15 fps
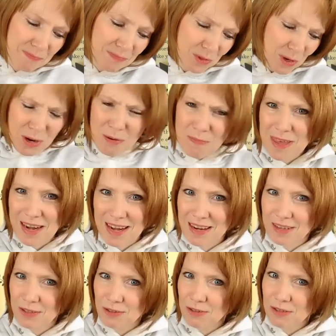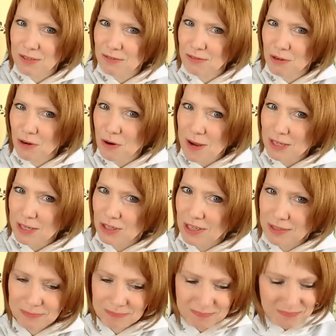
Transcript: So I hope that answers your question.